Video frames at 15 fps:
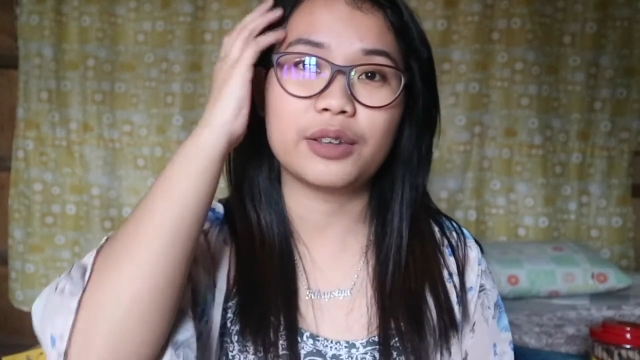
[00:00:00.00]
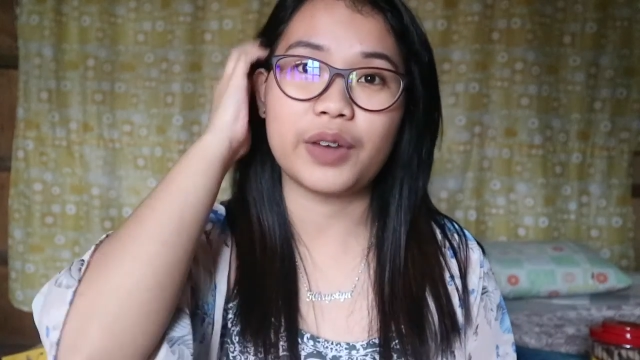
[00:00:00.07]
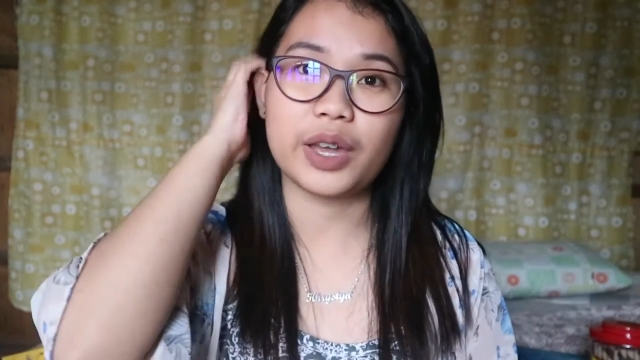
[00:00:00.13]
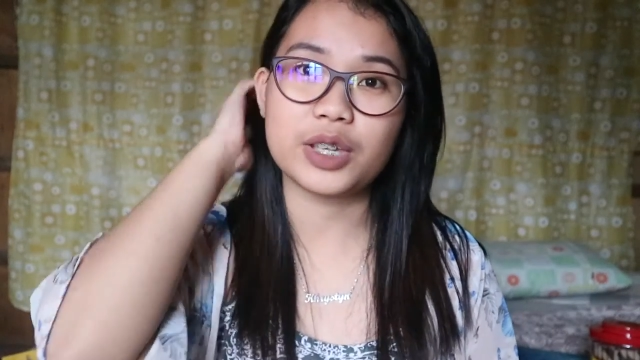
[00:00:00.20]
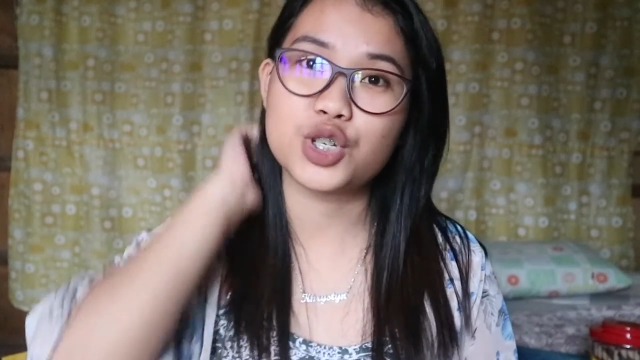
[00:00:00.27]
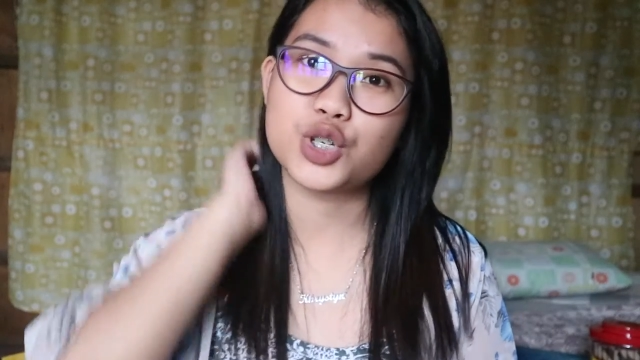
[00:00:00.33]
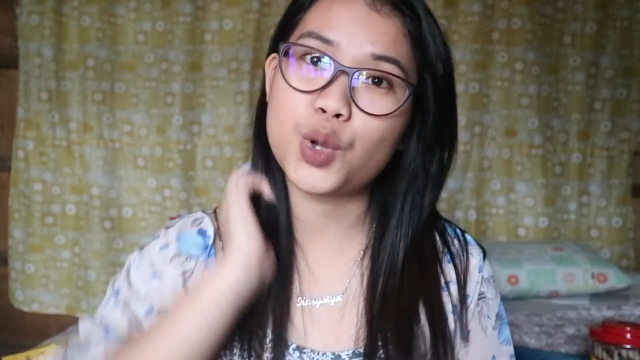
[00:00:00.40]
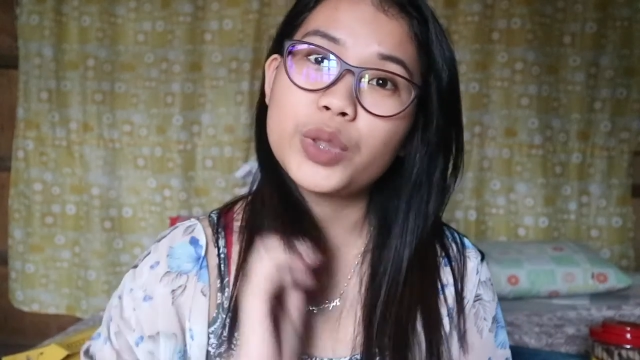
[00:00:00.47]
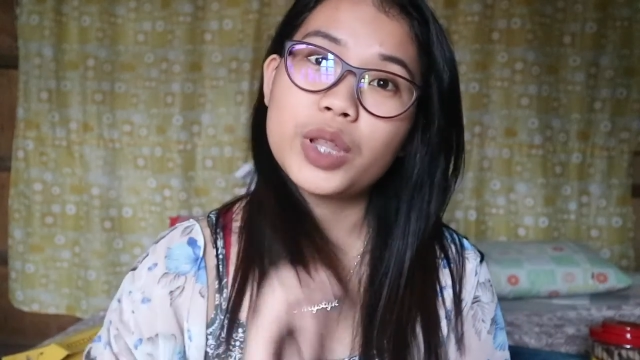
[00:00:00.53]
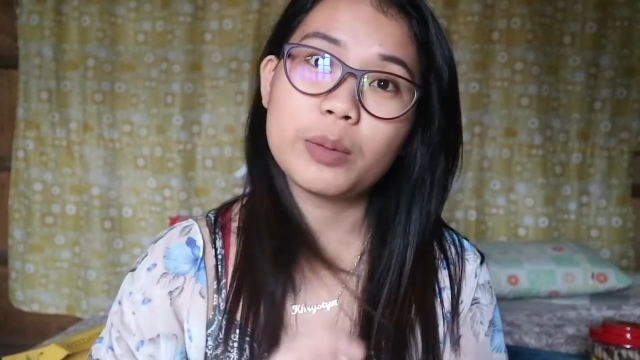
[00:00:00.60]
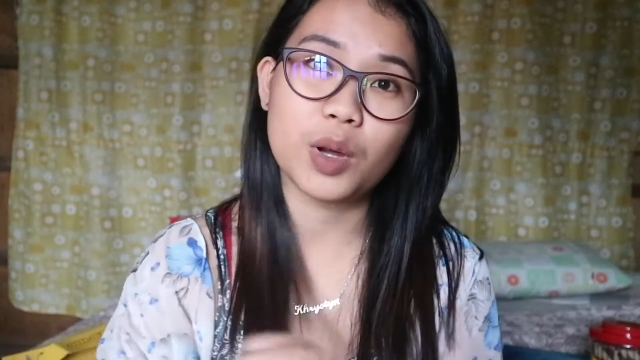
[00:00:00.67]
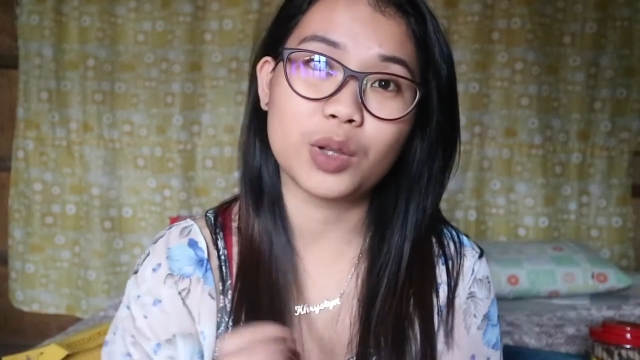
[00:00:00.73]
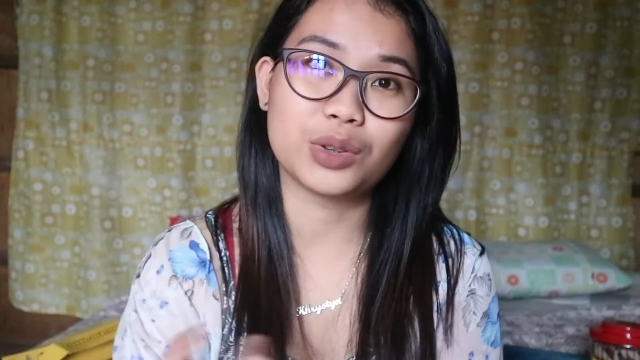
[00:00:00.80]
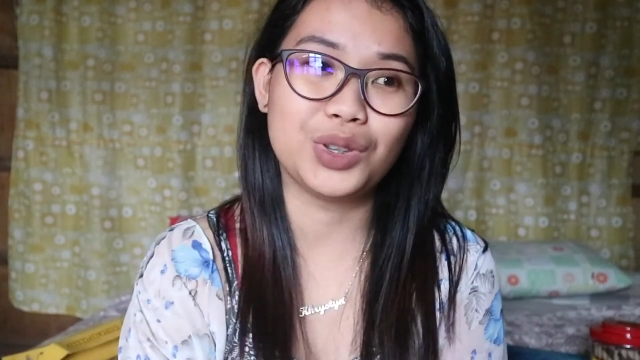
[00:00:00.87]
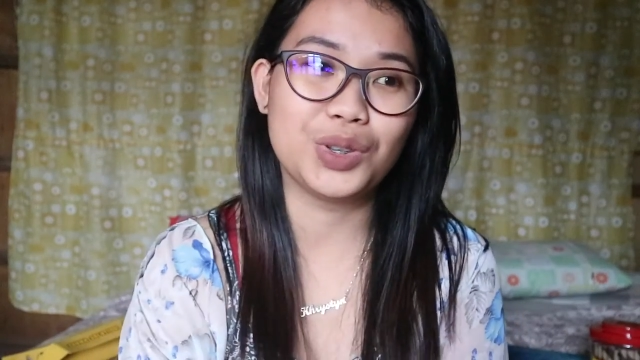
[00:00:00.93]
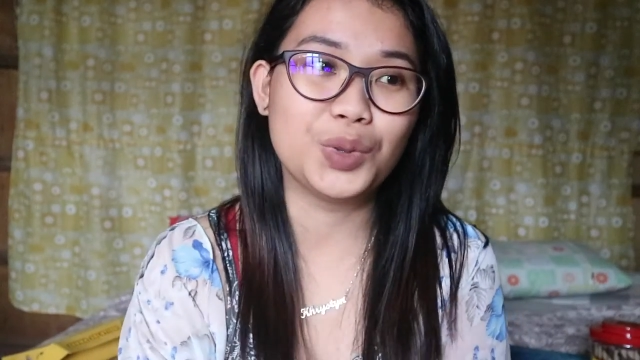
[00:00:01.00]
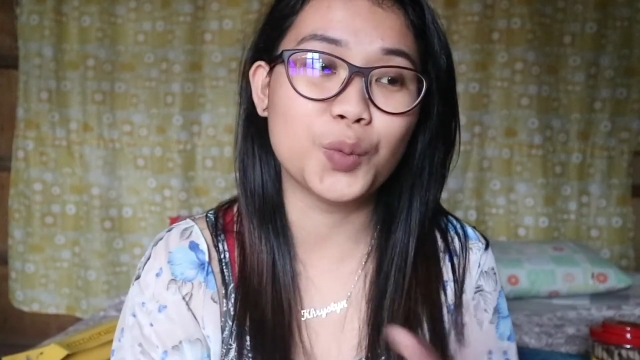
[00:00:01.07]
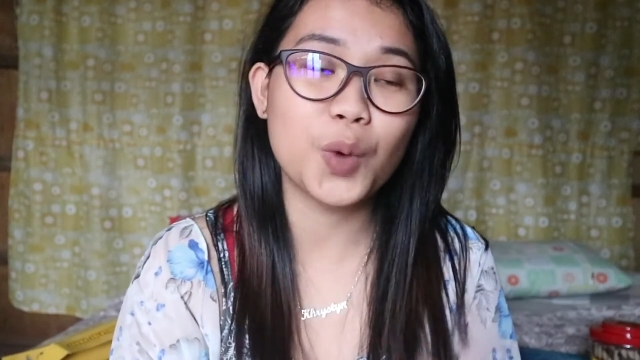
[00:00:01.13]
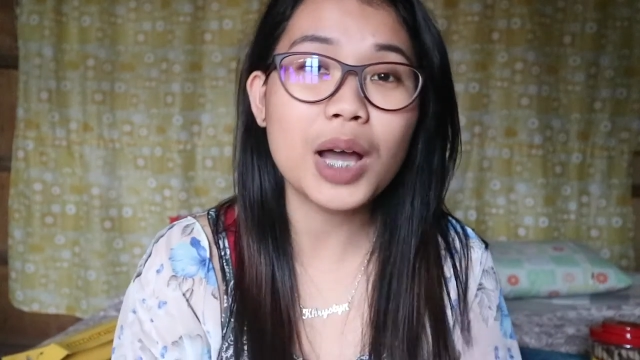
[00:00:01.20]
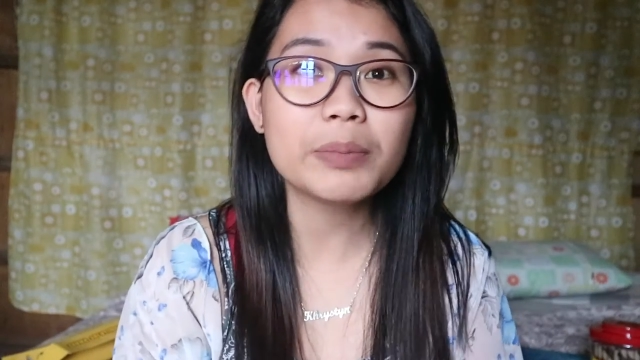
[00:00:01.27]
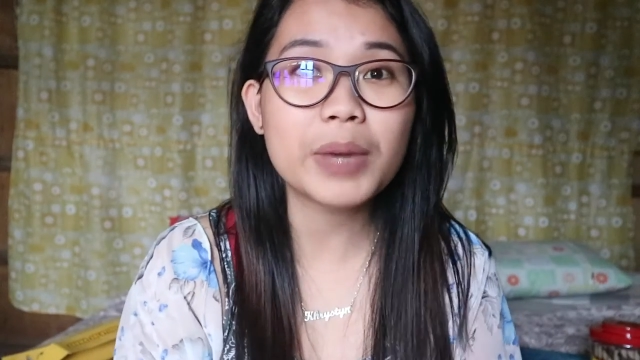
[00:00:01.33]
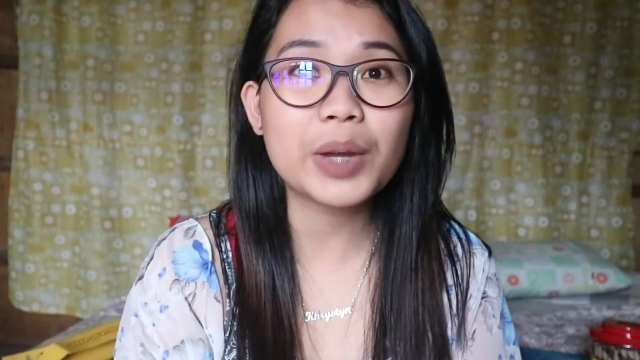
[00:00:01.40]
if I show them all to you
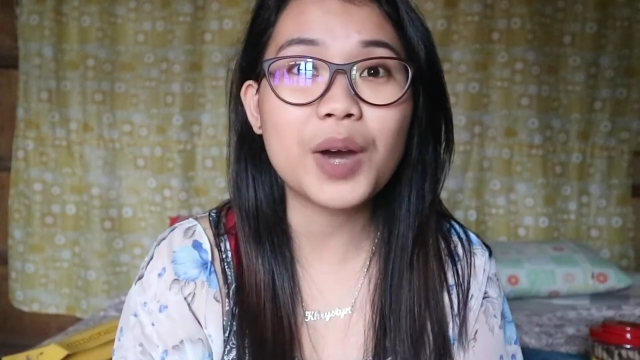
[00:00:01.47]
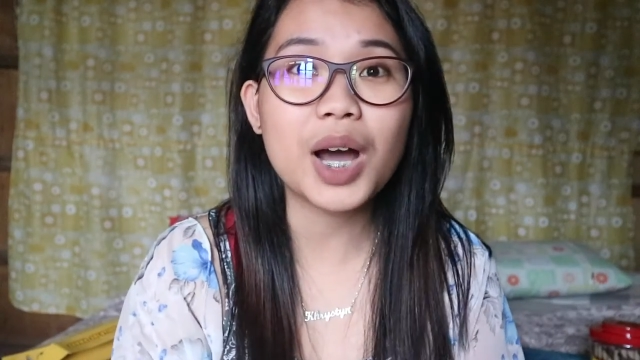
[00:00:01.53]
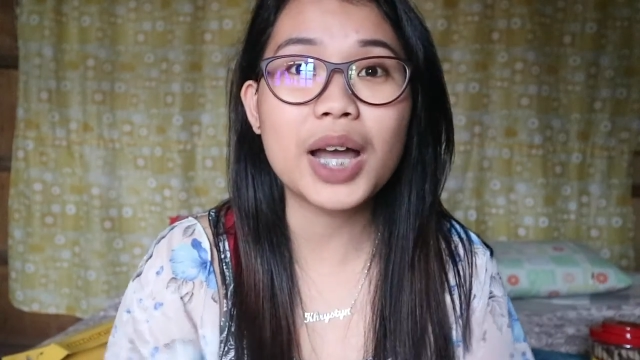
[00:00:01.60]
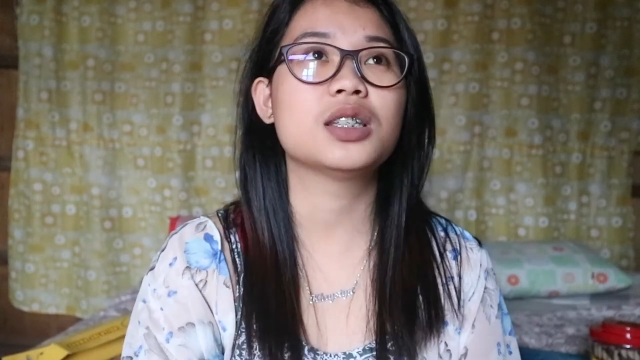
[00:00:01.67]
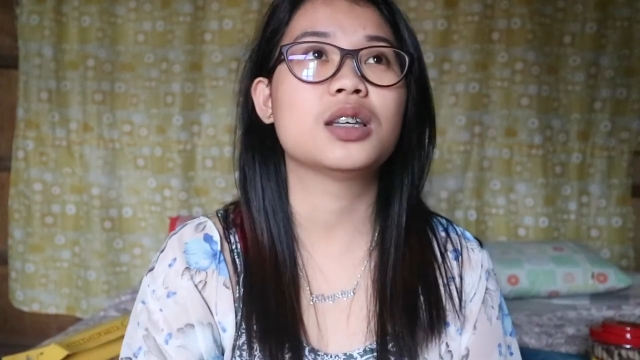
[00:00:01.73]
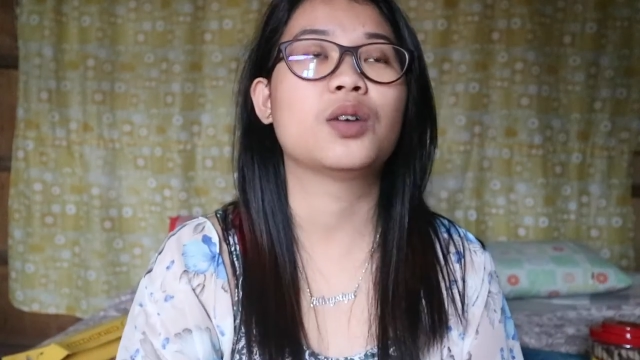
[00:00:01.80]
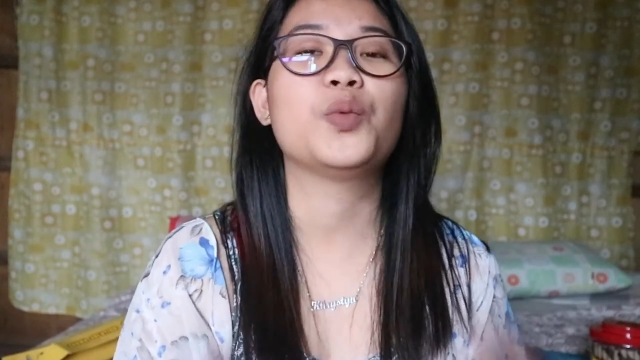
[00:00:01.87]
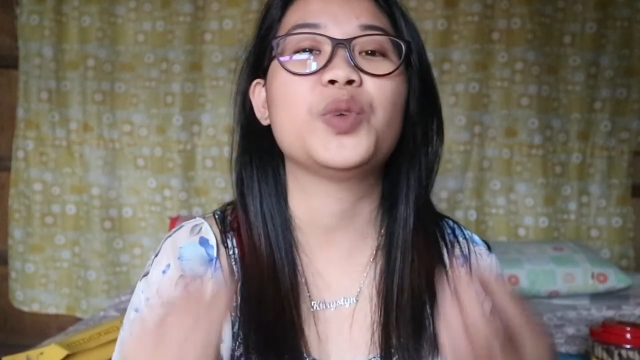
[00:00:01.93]
one by one,